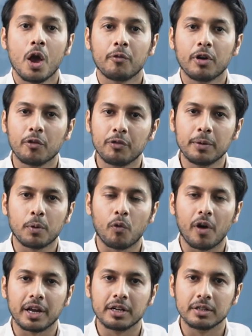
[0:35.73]
where we
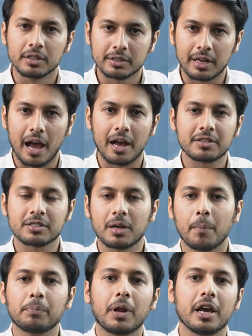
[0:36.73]
provide tax,
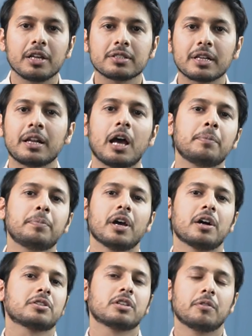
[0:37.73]
compliance and
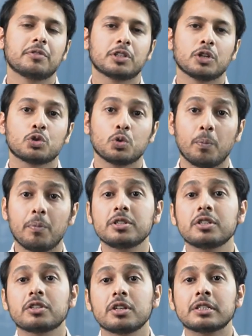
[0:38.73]
IPR services to
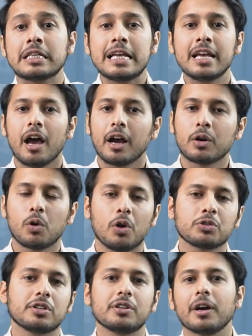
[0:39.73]
businesses
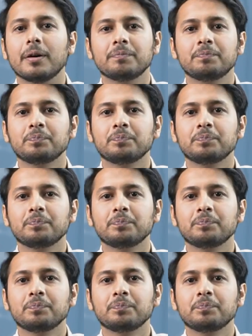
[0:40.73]
across India.